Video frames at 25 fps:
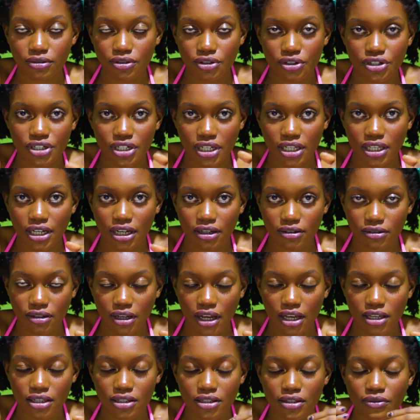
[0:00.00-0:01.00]
Go check it out,
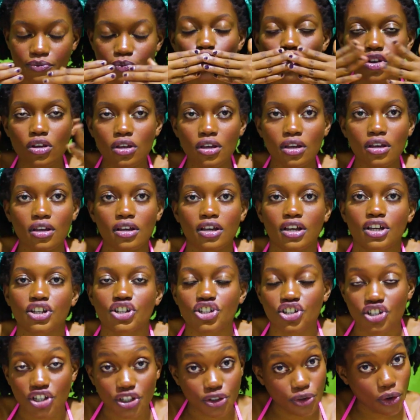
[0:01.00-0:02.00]
guys.
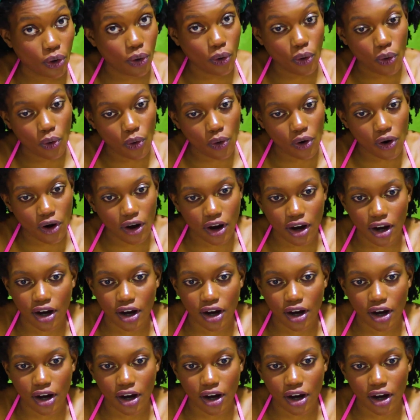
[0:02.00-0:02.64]
J'adore